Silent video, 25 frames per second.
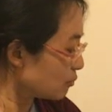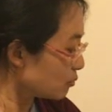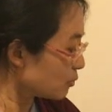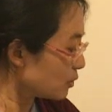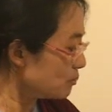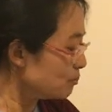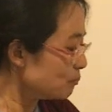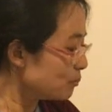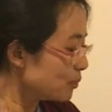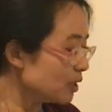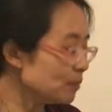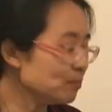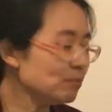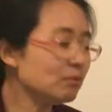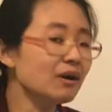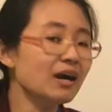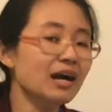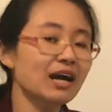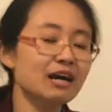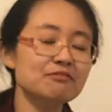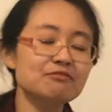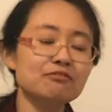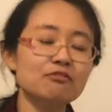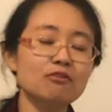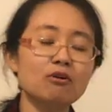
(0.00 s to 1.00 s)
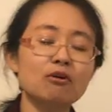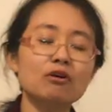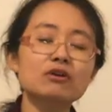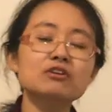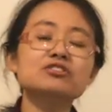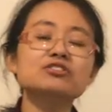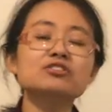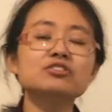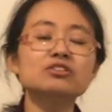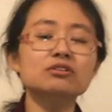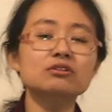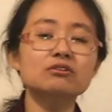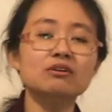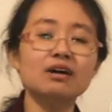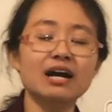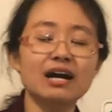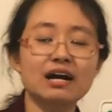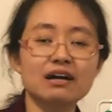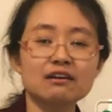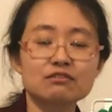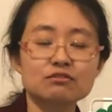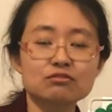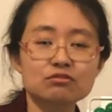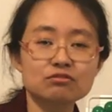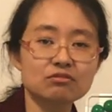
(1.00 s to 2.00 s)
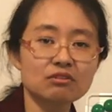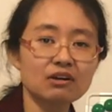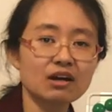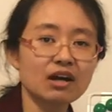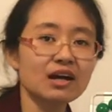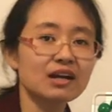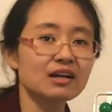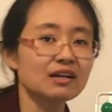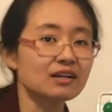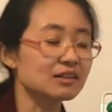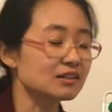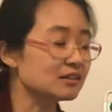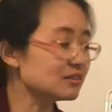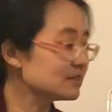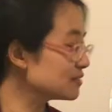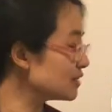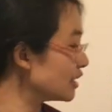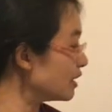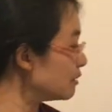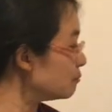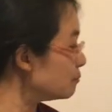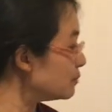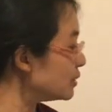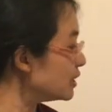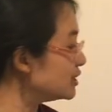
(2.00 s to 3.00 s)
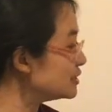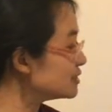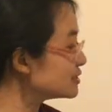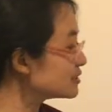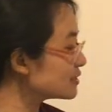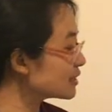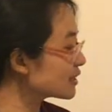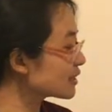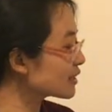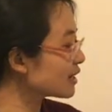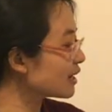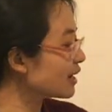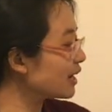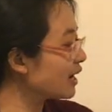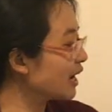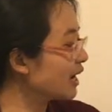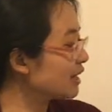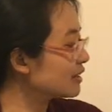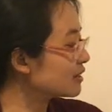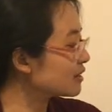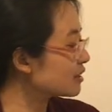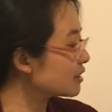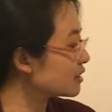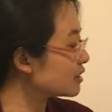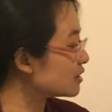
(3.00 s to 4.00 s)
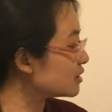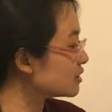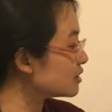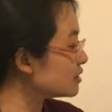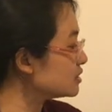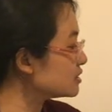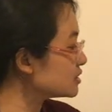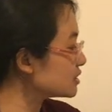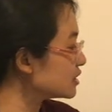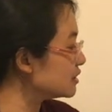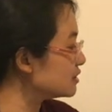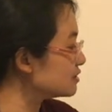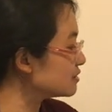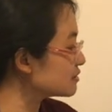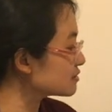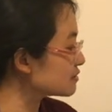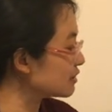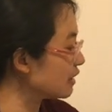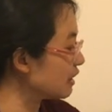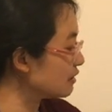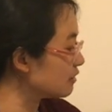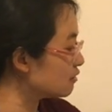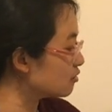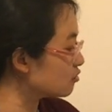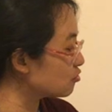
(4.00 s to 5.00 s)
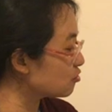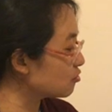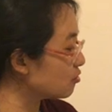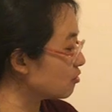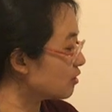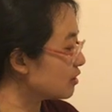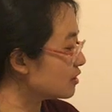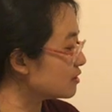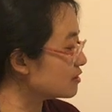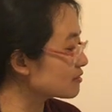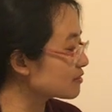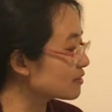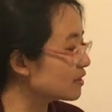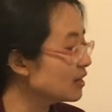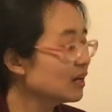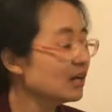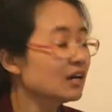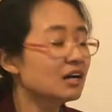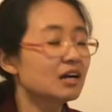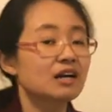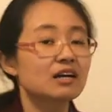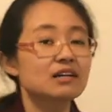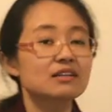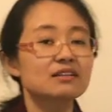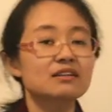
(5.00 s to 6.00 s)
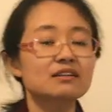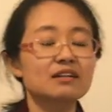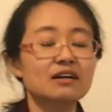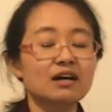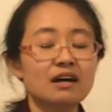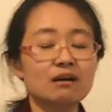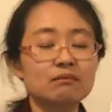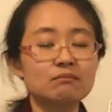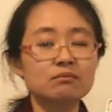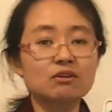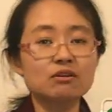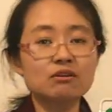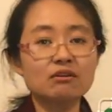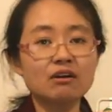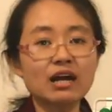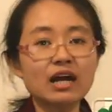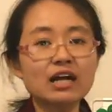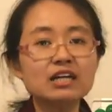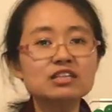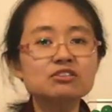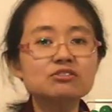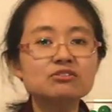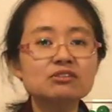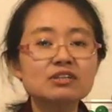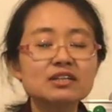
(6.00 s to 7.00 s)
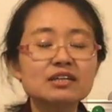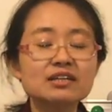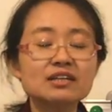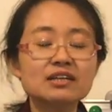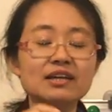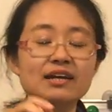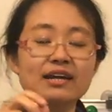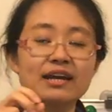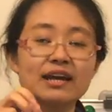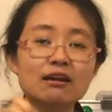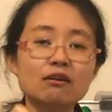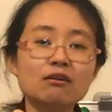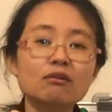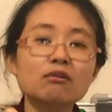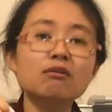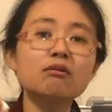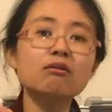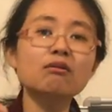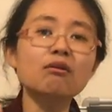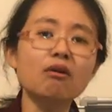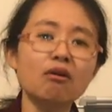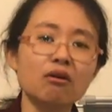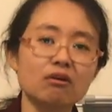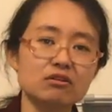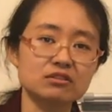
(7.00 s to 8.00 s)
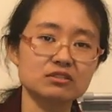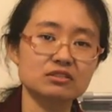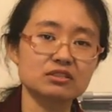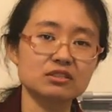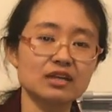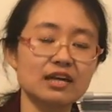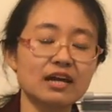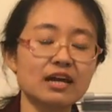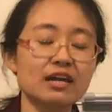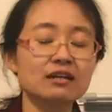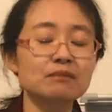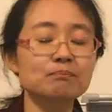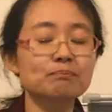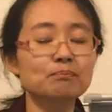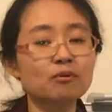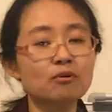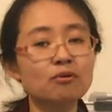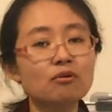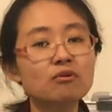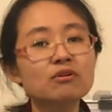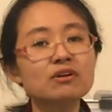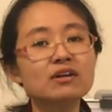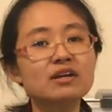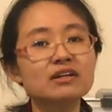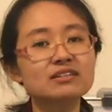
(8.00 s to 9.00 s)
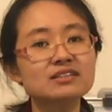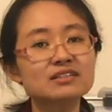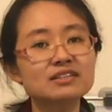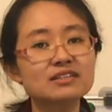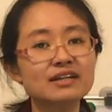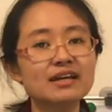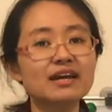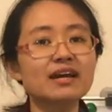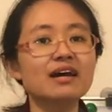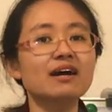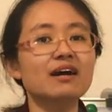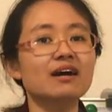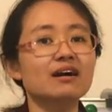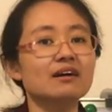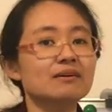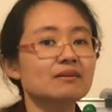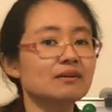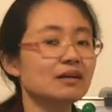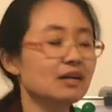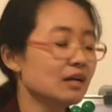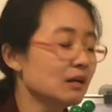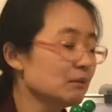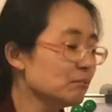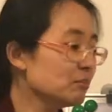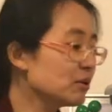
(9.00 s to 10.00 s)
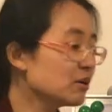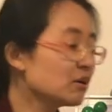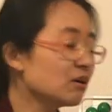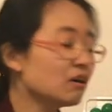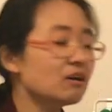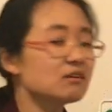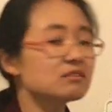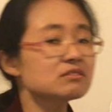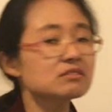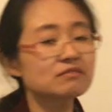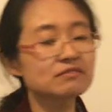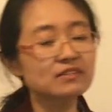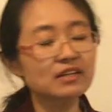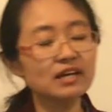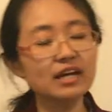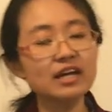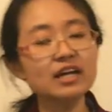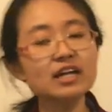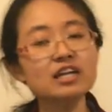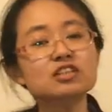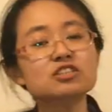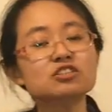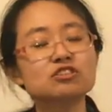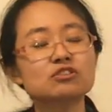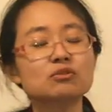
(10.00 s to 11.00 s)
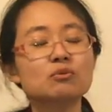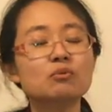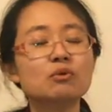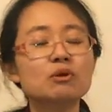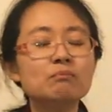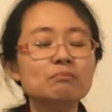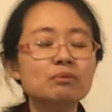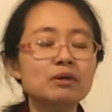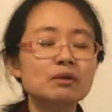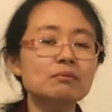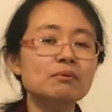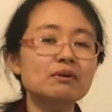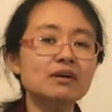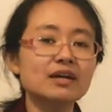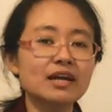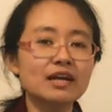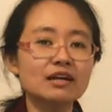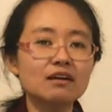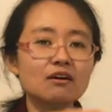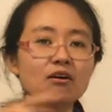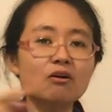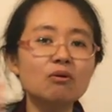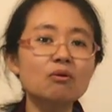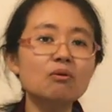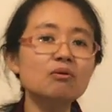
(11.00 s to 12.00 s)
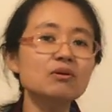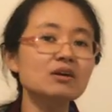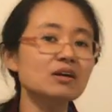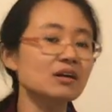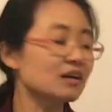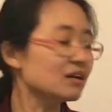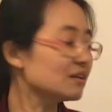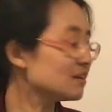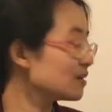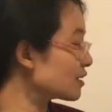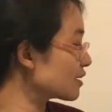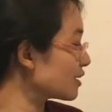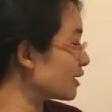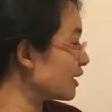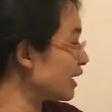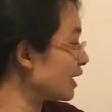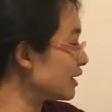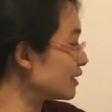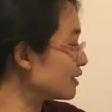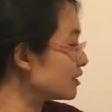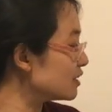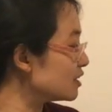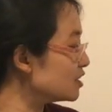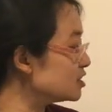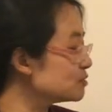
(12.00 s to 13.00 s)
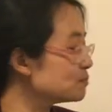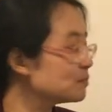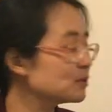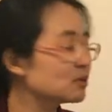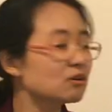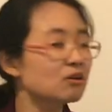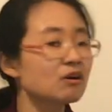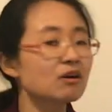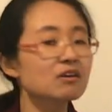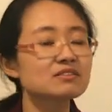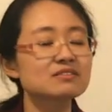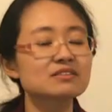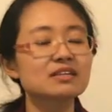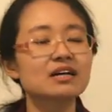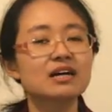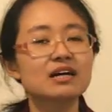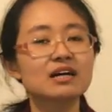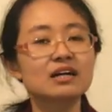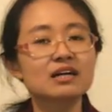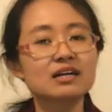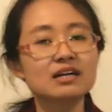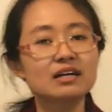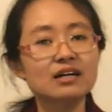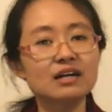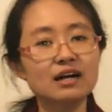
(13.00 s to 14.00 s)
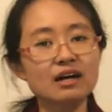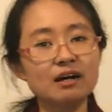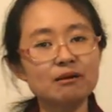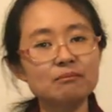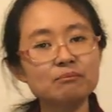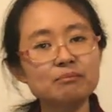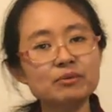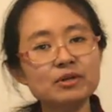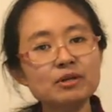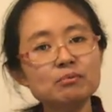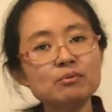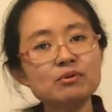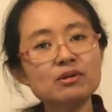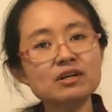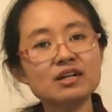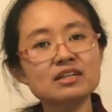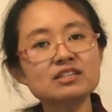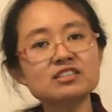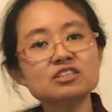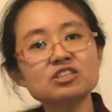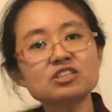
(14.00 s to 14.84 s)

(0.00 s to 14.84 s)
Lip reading: When people have osteoarthritis, that means the cartilage inside the joints gradually get lost and broken down because of the age. So when people get older, the cartilage, because people